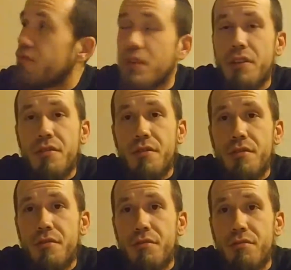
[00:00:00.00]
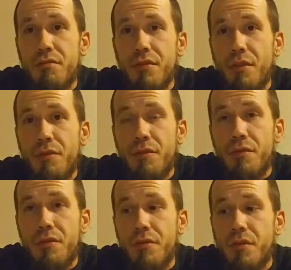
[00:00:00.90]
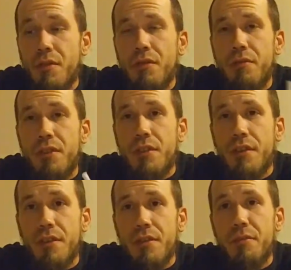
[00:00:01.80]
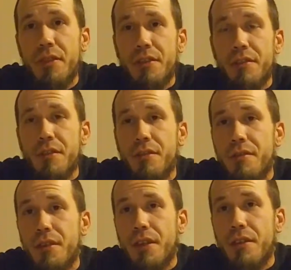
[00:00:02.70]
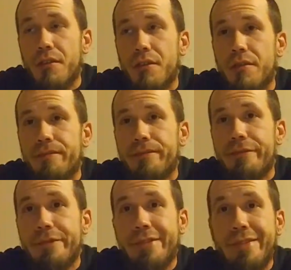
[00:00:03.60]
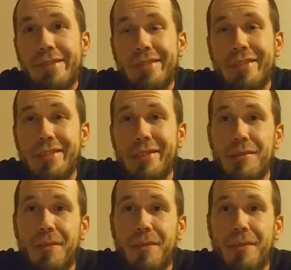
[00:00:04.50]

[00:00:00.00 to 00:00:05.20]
here soon over the weekend. A good bit of snow actually. So